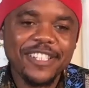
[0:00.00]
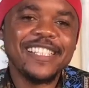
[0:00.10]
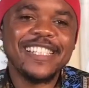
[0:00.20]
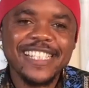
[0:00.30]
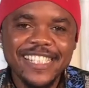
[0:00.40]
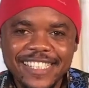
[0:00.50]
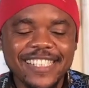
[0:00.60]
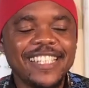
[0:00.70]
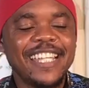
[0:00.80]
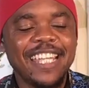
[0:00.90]
This
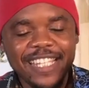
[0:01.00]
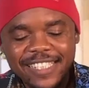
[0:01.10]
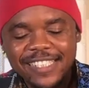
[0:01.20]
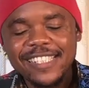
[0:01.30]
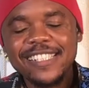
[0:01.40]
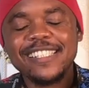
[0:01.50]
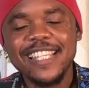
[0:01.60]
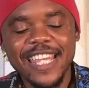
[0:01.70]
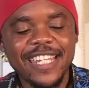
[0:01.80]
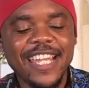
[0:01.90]
is
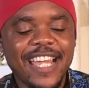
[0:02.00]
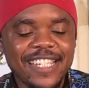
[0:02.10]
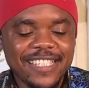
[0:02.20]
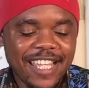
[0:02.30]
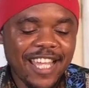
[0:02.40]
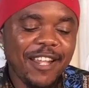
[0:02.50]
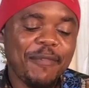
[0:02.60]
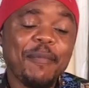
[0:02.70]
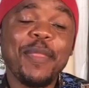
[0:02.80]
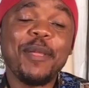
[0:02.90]
Sennheiser
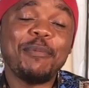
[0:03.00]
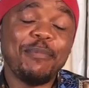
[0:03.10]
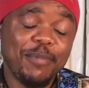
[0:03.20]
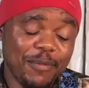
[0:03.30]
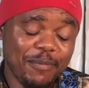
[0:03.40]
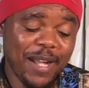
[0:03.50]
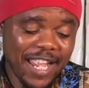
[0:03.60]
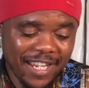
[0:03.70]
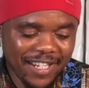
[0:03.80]
boom mic.